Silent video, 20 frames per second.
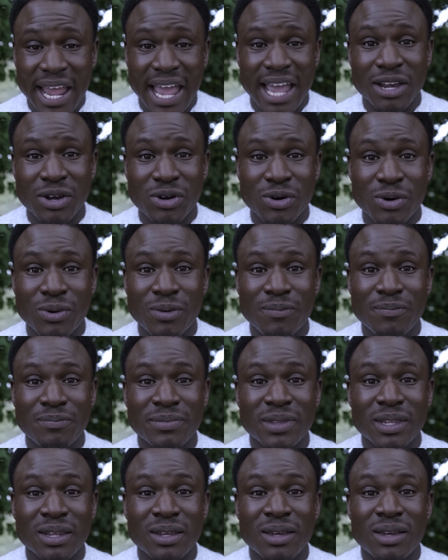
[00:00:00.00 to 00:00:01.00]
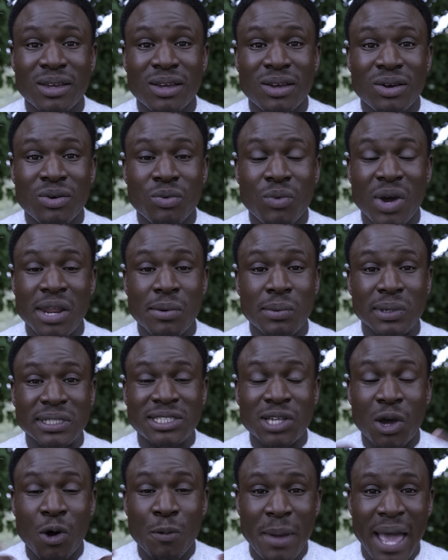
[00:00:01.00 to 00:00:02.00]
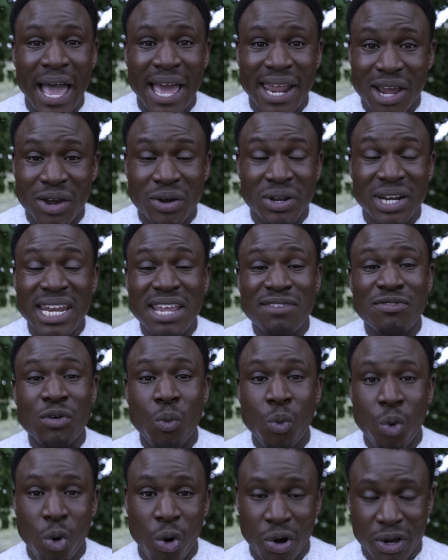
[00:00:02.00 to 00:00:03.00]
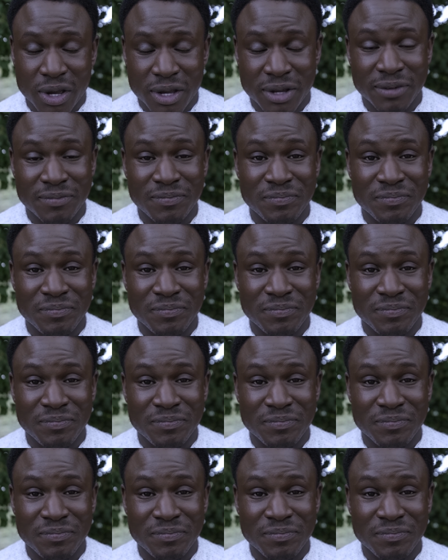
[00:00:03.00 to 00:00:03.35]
ankle, when it was so bad I couldn't even walk?